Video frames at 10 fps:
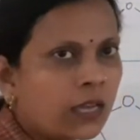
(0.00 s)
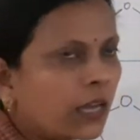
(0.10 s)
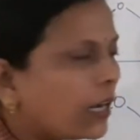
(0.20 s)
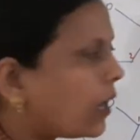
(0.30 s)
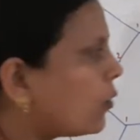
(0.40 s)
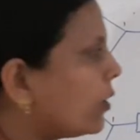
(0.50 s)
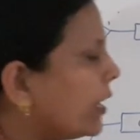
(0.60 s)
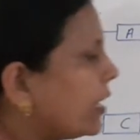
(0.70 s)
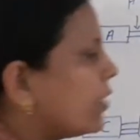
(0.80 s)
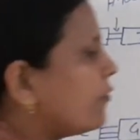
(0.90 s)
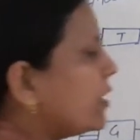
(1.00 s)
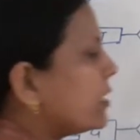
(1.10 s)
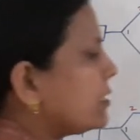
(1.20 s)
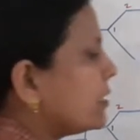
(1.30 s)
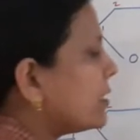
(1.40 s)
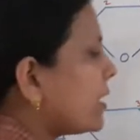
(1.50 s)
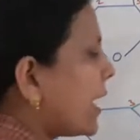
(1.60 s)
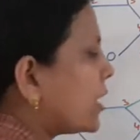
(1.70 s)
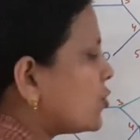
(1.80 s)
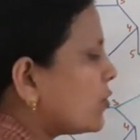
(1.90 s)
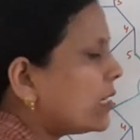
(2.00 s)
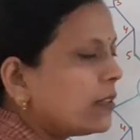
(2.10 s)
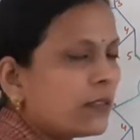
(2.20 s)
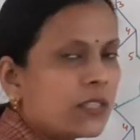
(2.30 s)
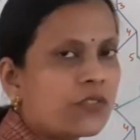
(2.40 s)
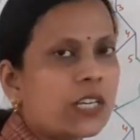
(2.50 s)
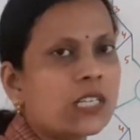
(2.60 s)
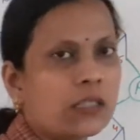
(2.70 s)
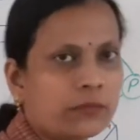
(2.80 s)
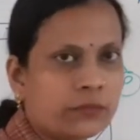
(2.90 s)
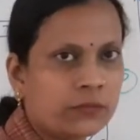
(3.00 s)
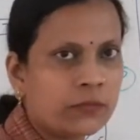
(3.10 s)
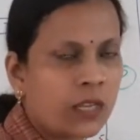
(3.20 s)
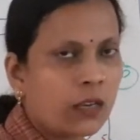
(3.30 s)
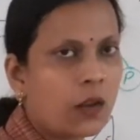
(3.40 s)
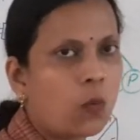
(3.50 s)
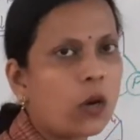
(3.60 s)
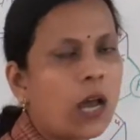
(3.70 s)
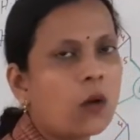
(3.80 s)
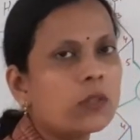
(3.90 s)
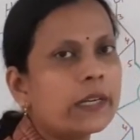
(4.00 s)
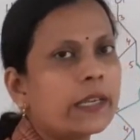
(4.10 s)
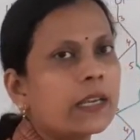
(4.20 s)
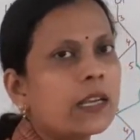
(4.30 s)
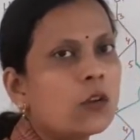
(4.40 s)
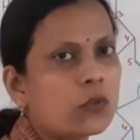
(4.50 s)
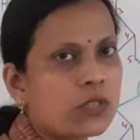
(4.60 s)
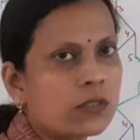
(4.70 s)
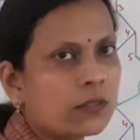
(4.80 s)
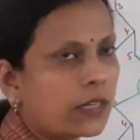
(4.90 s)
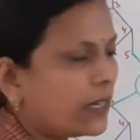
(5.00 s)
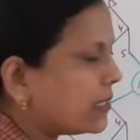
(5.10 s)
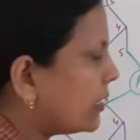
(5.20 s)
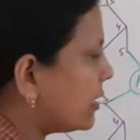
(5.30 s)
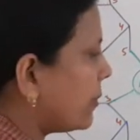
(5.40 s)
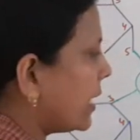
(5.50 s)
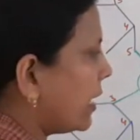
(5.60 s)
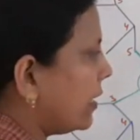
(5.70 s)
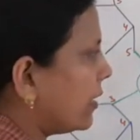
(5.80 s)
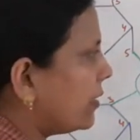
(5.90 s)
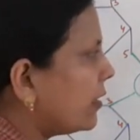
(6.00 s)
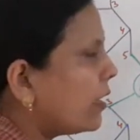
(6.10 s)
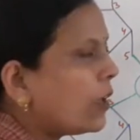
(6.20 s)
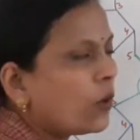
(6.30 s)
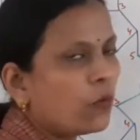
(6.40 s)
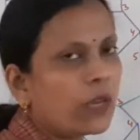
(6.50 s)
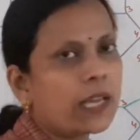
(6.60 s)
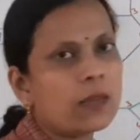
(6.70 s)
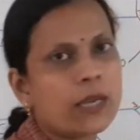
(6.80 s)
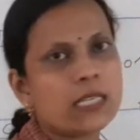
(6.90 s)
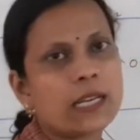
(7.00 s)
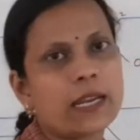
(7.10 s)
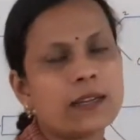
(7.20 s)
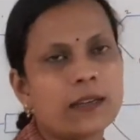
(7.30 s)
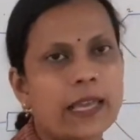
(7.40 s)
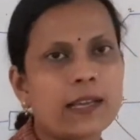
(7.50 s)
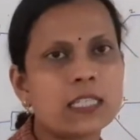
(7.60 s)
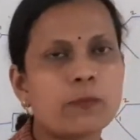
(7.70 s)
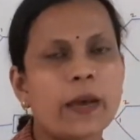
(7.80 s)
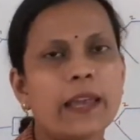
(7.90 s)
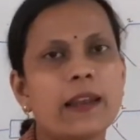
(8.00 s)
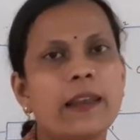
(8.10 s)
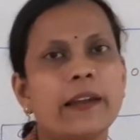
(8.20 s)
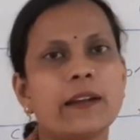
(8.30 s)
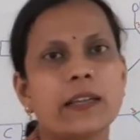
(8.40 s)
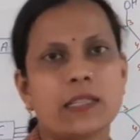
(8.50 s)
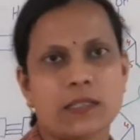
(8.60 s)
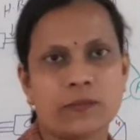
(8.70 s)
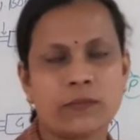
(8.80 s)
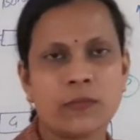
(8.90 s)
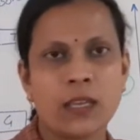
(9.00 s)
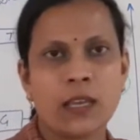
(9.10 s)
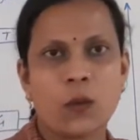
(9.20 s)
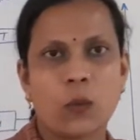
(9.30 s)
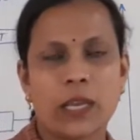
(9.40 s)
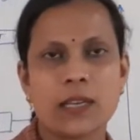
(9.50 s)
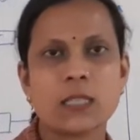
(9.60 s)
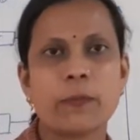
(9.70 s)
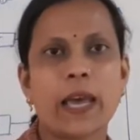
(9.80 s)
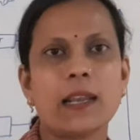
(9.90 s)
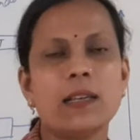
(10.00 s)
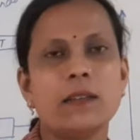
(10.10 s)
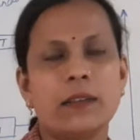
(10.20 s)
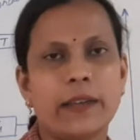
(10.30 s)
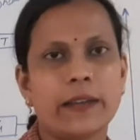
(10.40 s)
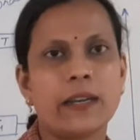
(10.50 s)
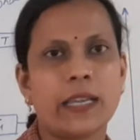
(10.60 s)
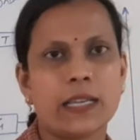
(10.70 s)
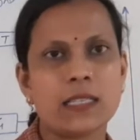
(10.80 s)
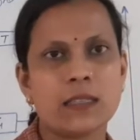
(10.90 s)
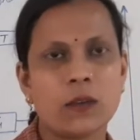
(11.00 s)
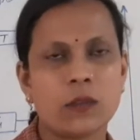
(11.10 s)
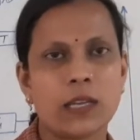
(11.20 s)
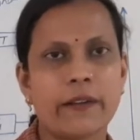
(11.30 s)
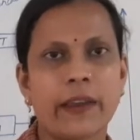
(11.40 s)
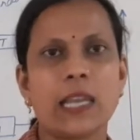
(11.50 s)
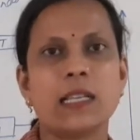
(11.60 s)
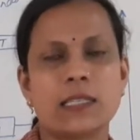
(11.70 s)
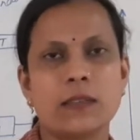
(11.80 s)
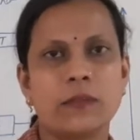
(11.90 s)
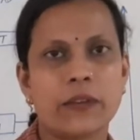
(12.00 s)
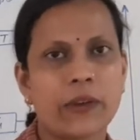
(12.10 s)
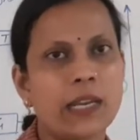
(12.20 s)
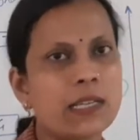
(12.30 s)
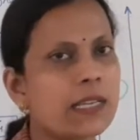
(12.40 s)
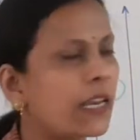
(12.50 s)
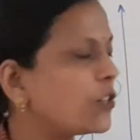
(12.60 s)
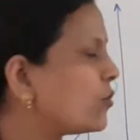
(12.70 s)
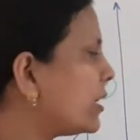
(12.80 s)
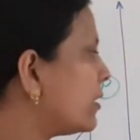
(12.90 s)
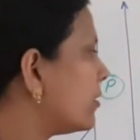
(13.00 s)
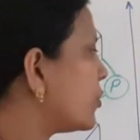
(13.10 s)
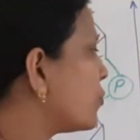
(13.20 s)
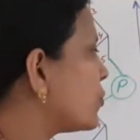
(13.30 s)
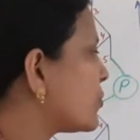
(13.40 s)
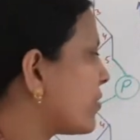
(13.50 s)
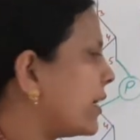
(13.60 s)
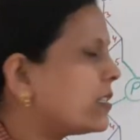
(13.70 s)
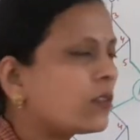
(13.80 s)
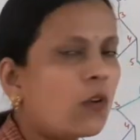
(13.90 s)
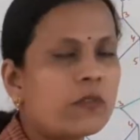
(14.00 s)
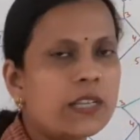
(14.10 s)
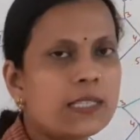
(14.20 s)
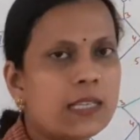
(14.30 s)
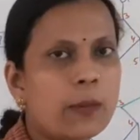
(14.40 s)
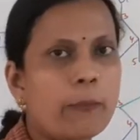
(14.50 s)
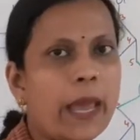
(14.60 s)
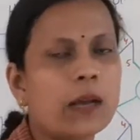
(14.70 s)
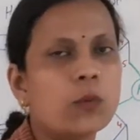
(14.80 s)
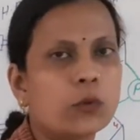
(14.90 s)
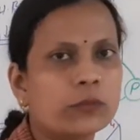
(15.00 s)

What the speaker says: Now if we consider the actual structure, now how the DNA looks, it is a double helical. We can imagine it like a spiral ladder case. In a spiral ladder case, the railings are actually the two strands, or we say the backbone.